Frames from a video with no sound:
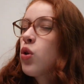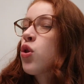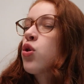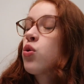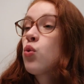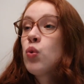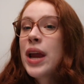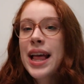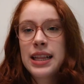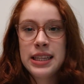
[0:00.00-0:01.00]

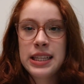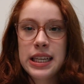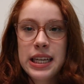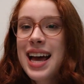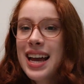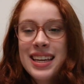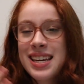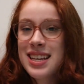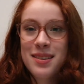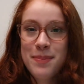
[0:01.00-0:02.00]
thrilled that
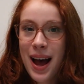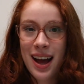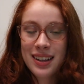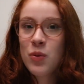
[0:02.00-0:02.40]
he's back.